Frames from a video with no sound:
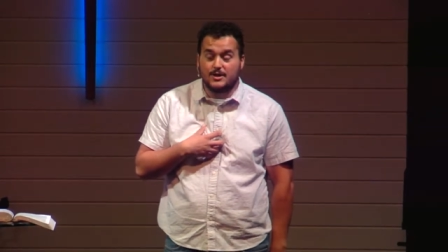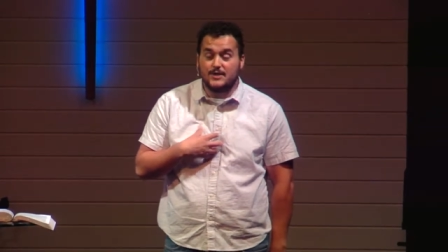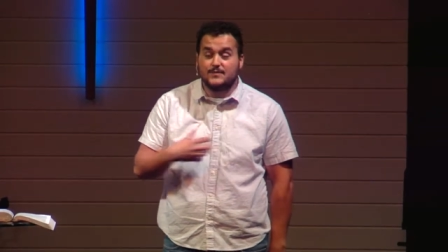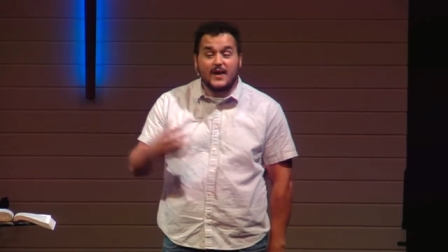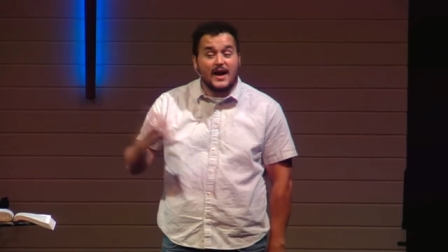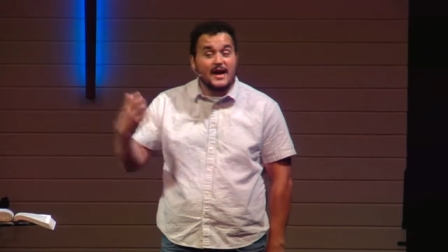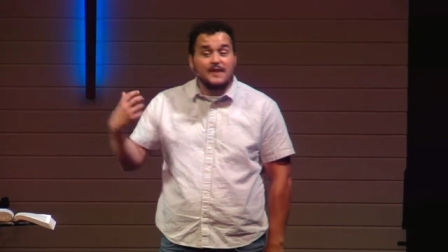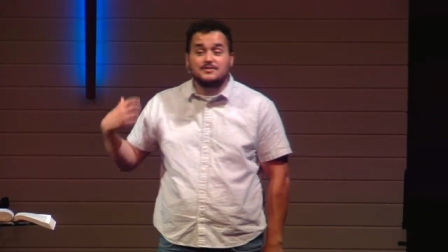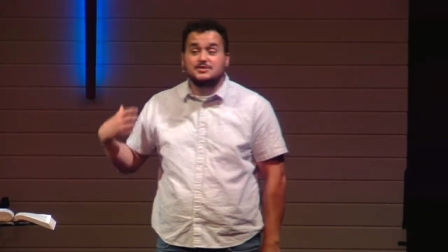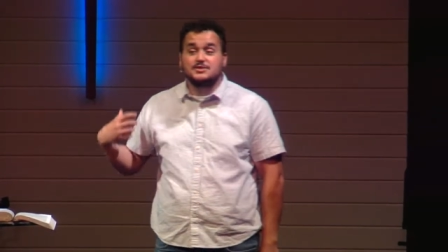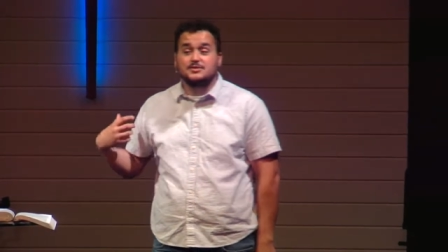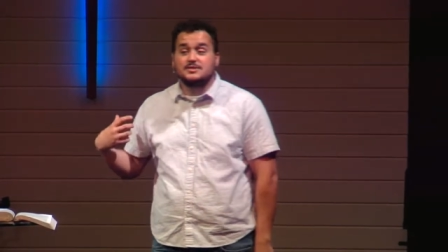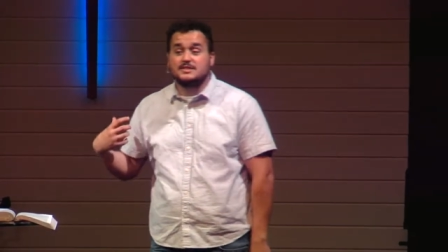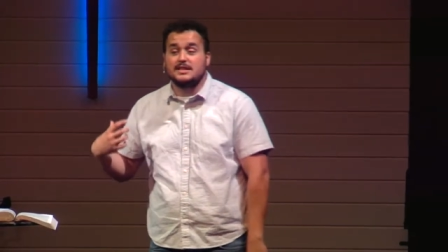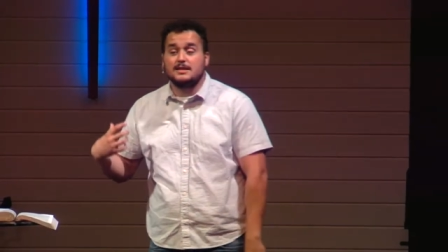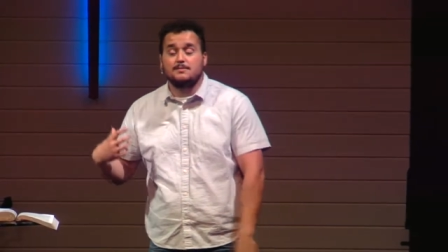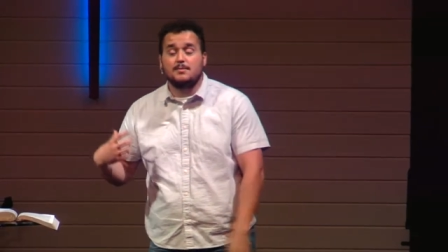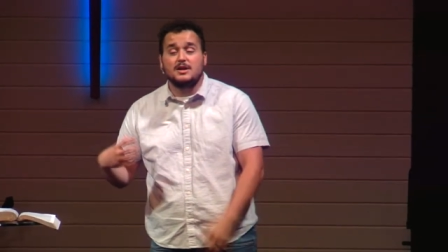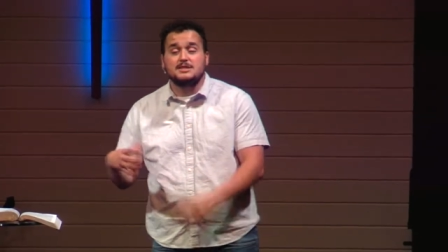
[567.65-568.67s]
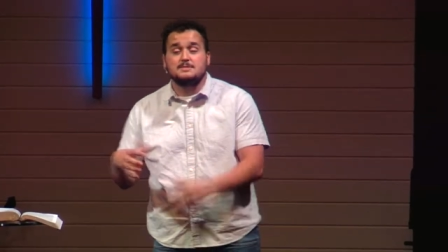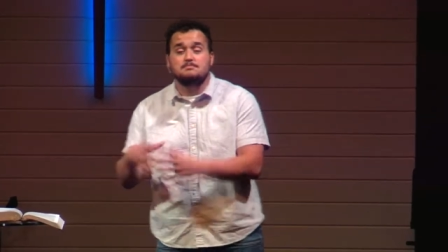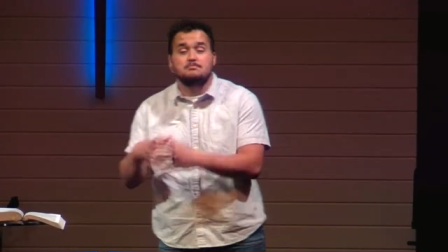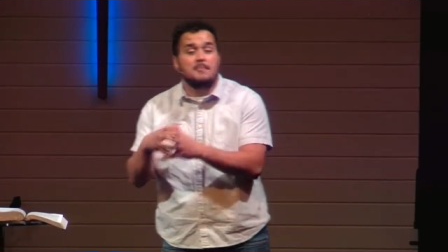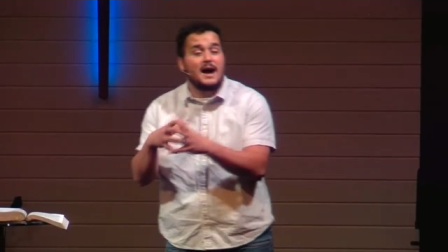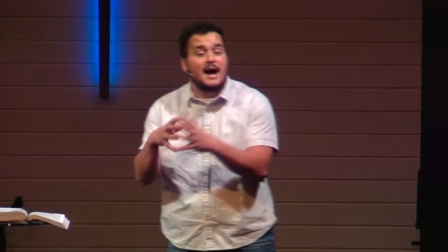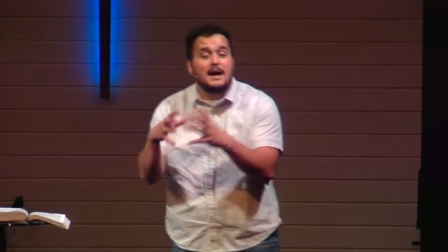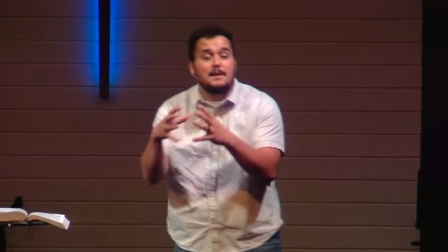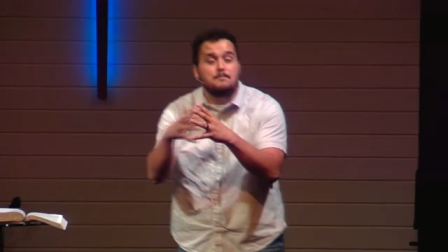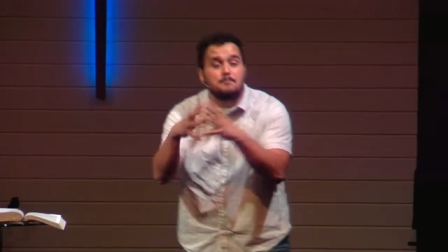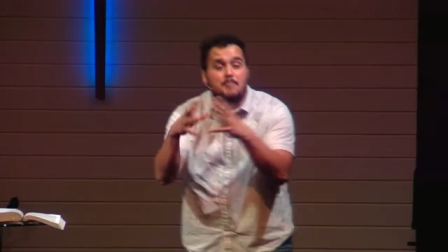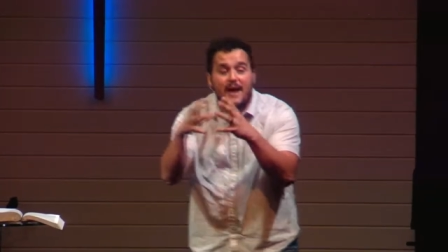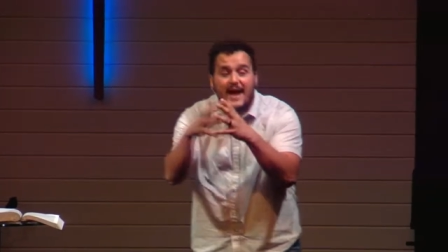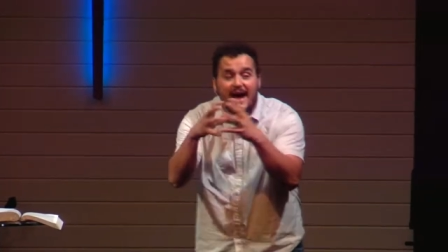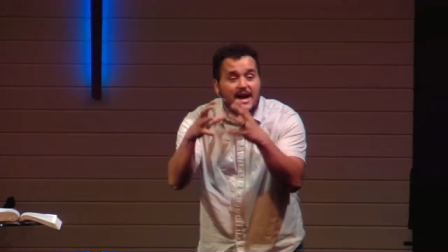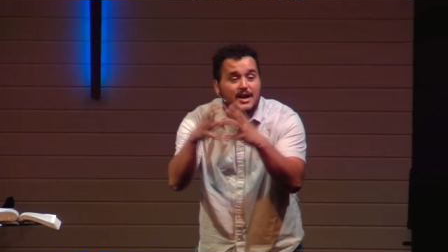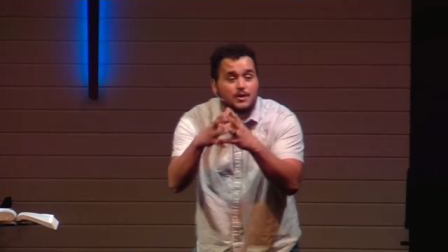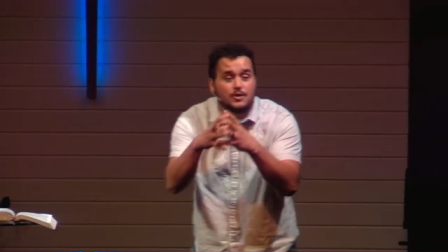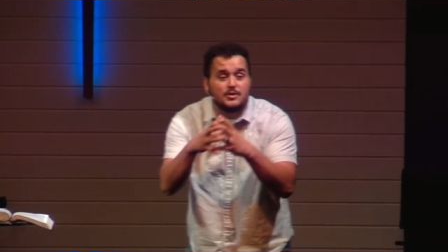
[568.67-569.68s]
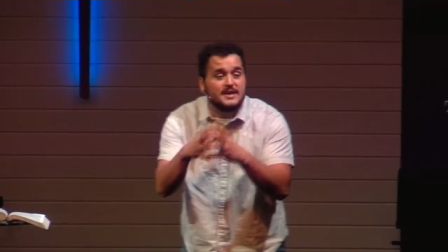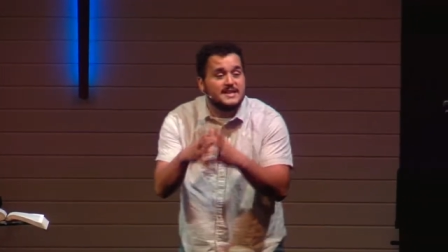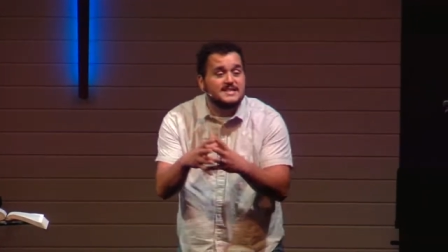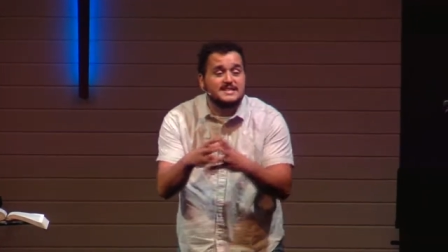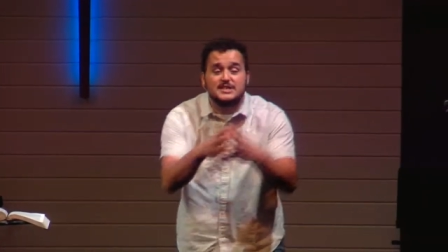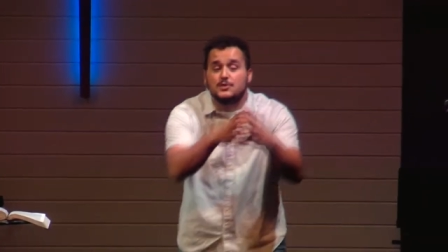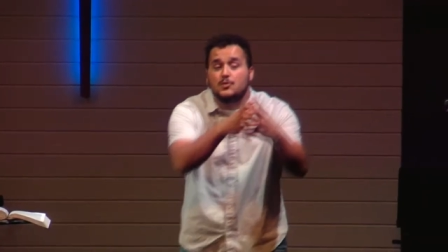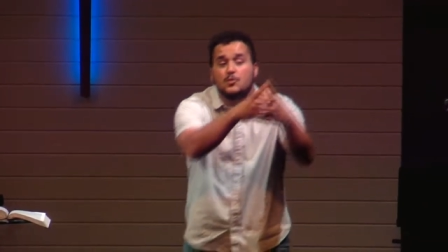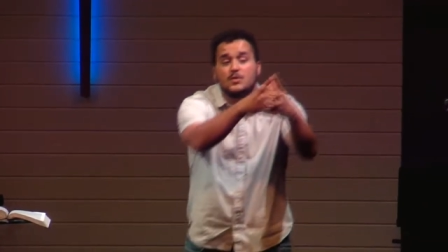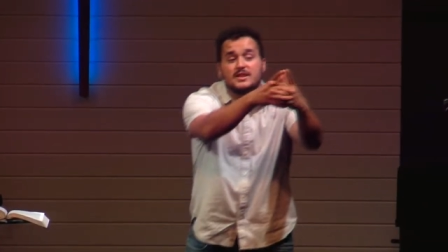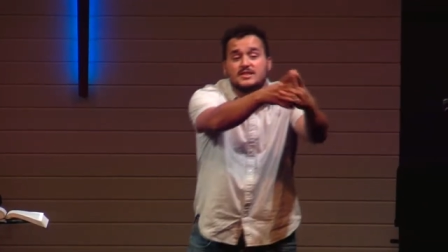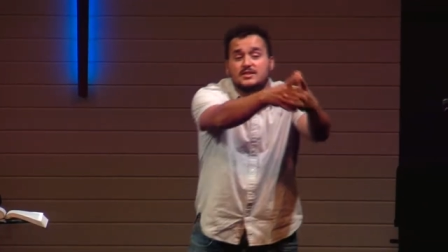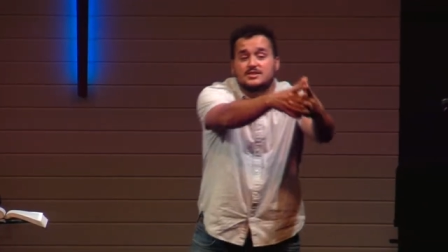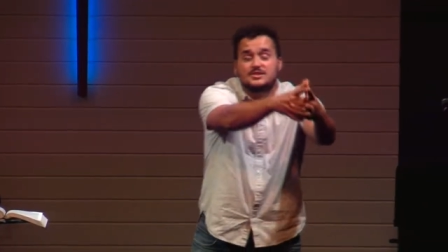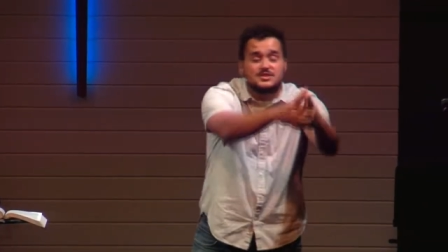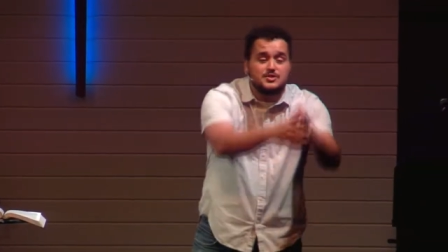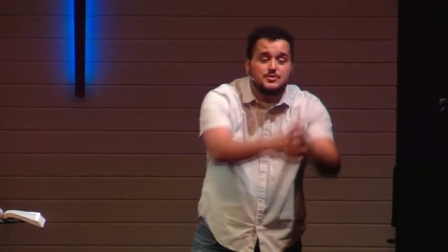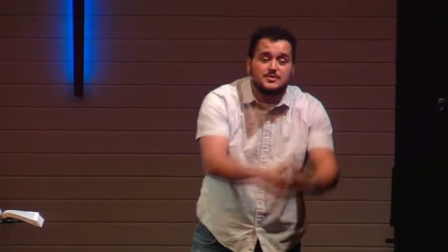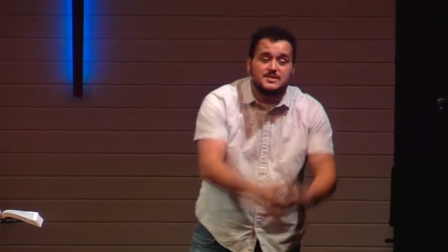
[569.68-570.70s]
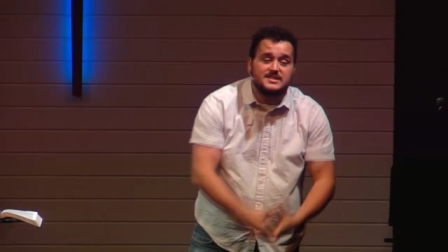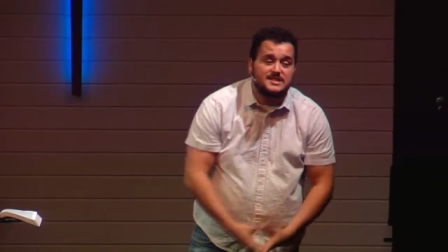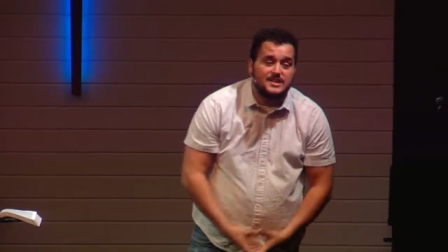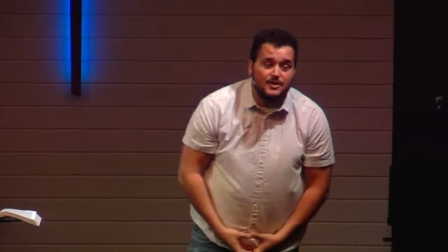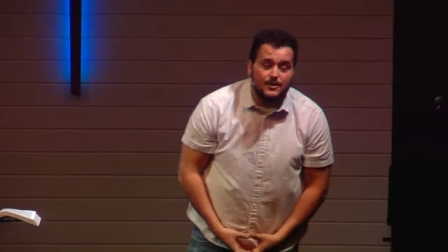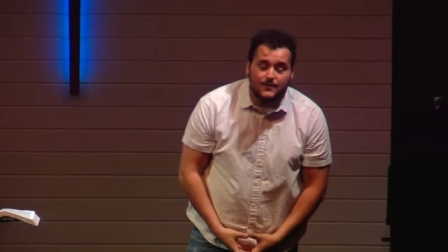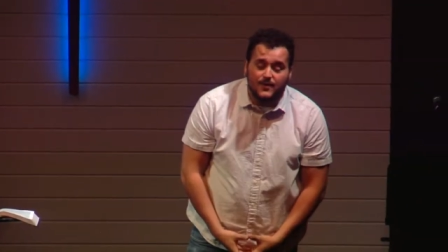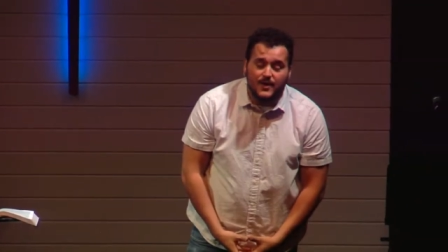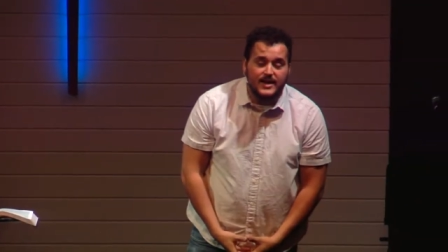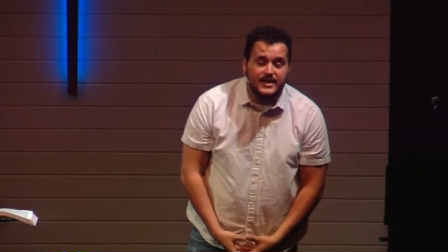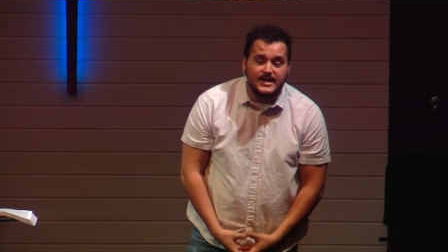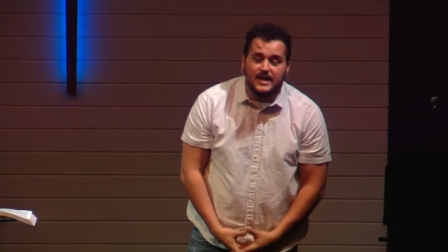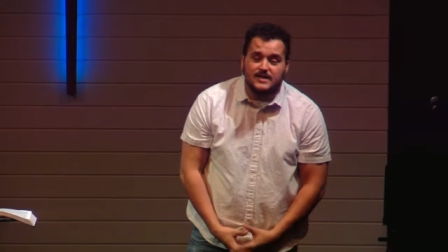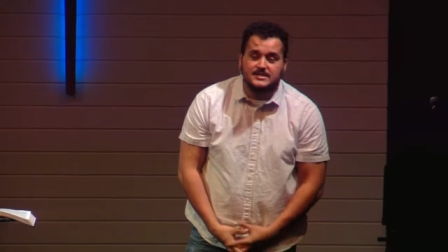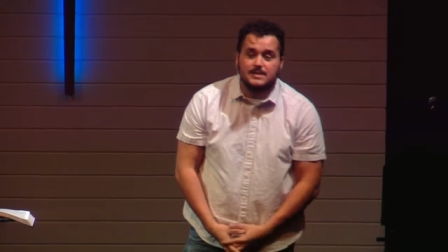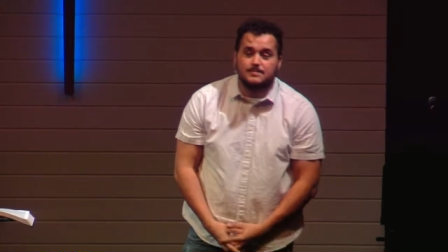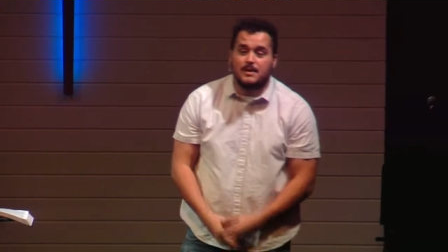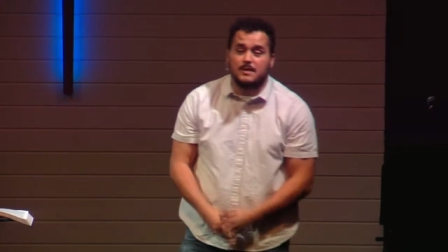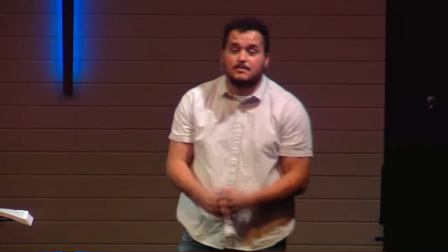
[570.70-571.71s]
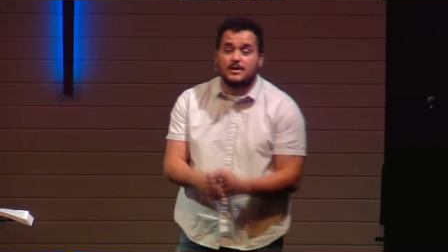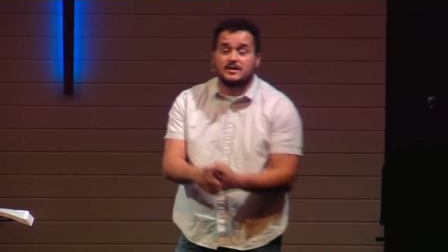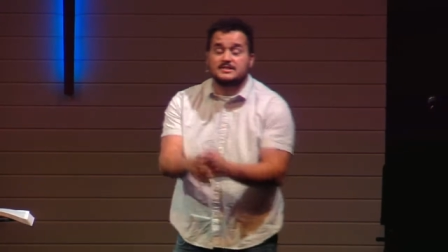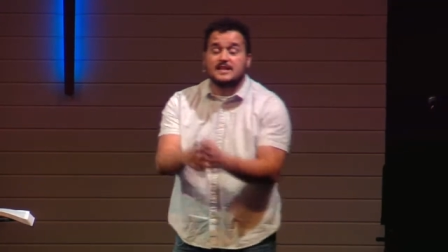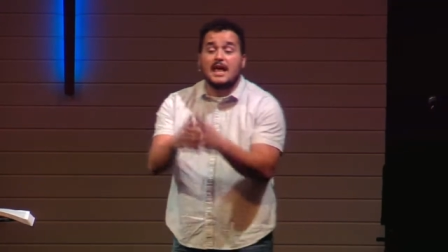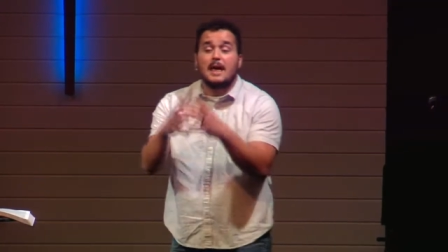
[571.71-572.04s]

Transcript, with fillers: If I have students on the bus, my battle isn't with the students that are fighting outside my bus.